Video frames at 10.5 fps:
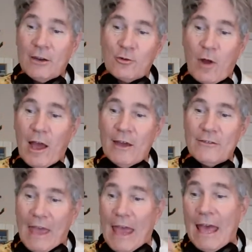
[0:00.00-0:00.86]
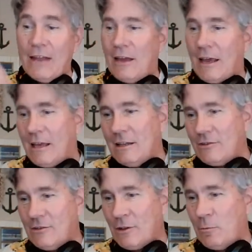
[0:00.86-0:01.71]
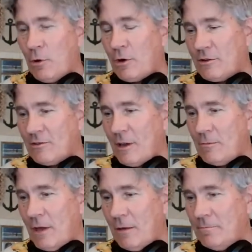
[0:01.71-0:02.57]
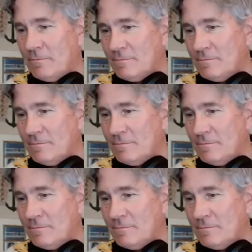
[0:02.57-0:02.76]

drive and I can listen to the book at the same time.